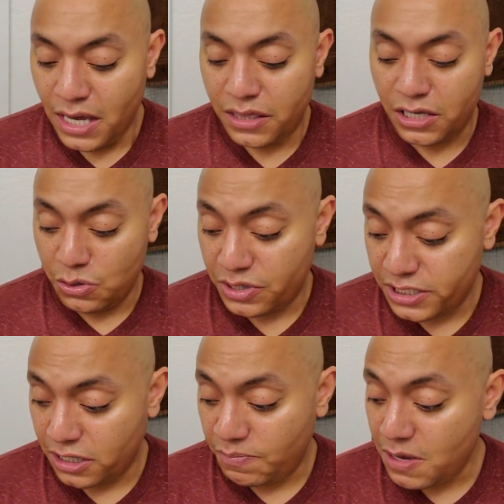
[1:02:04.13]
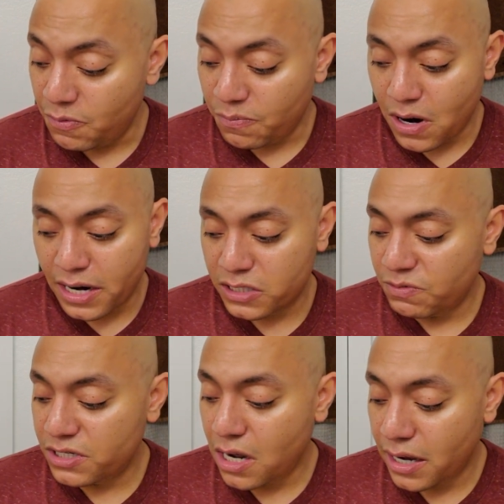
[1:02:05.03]
the Youth to the People products
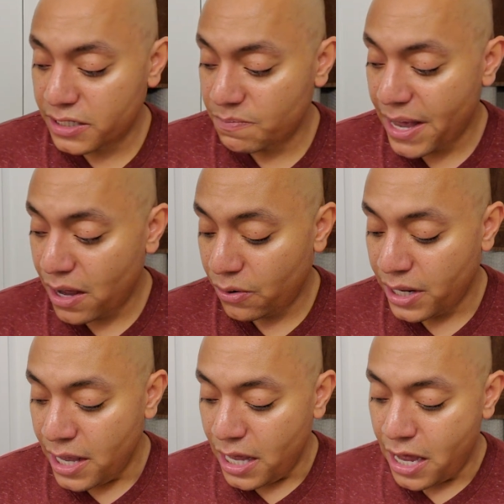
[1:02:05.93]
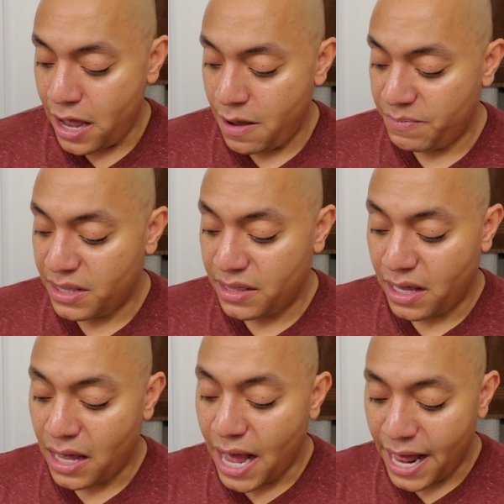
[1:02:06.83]
we talked about,
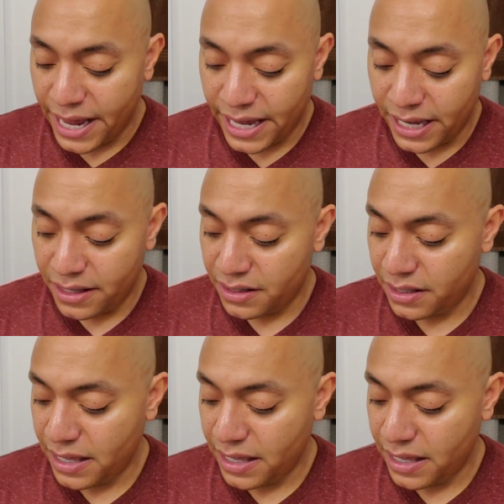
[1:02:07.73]
the eye